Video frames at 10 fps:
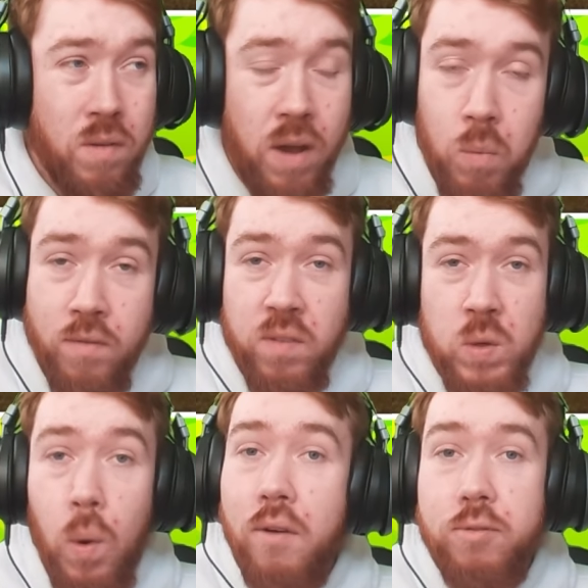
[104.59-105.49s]
However, if
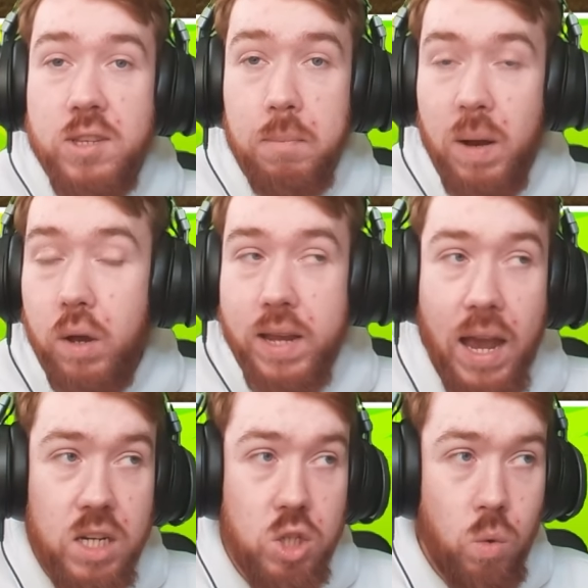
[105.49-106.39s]
you are free to play or
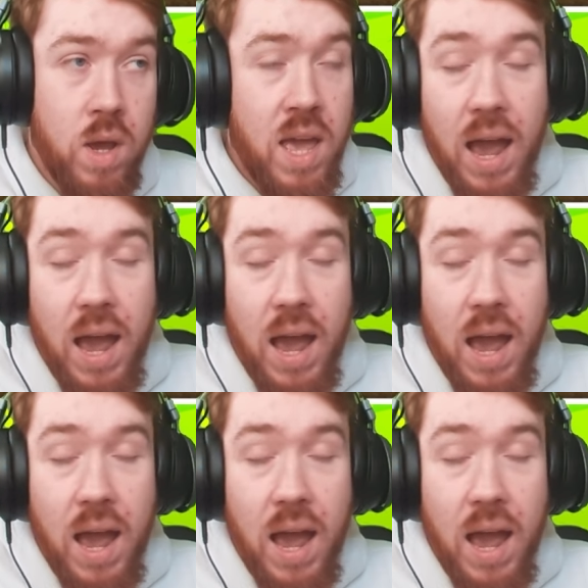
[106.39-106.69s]
casual